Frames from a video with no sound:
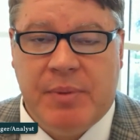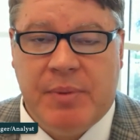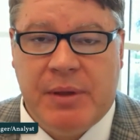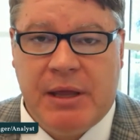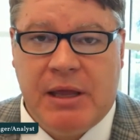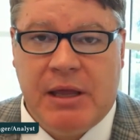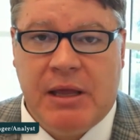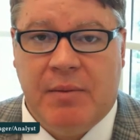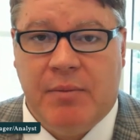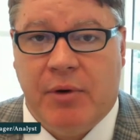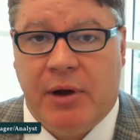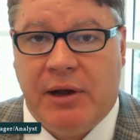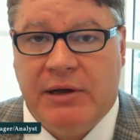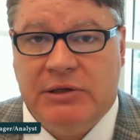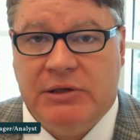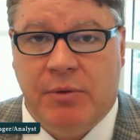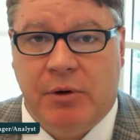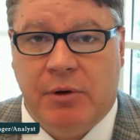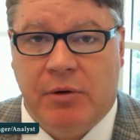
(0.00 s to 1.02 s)
PE and
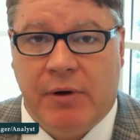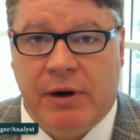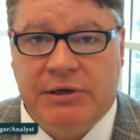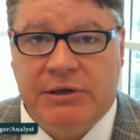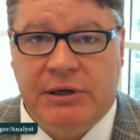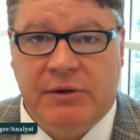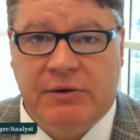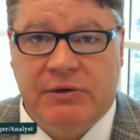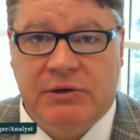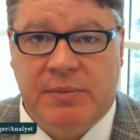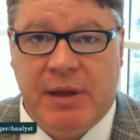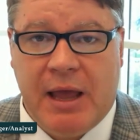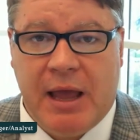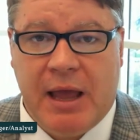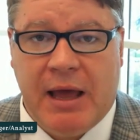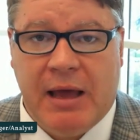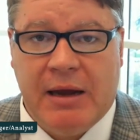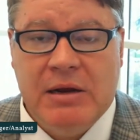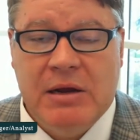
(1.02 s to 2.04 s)
price to book ratios to be
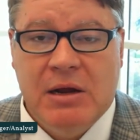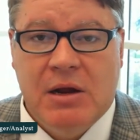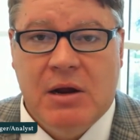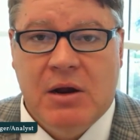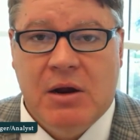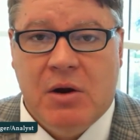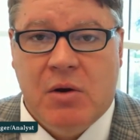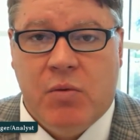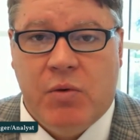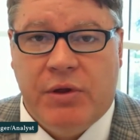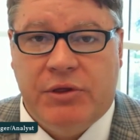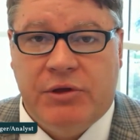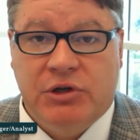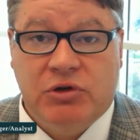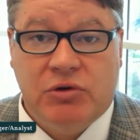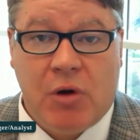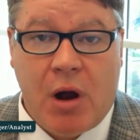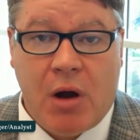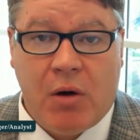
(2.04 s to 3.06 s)
had, with
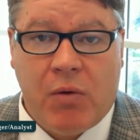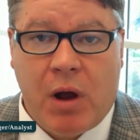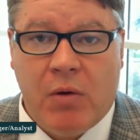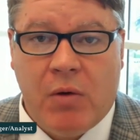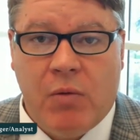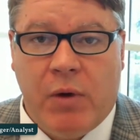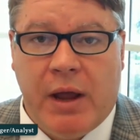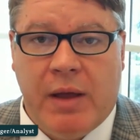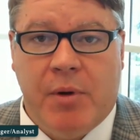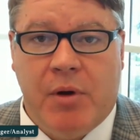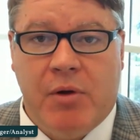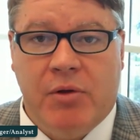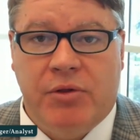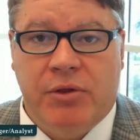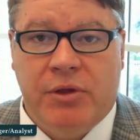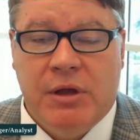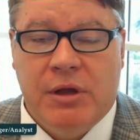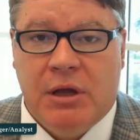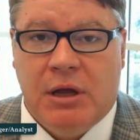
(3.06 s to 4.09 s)
strong runway both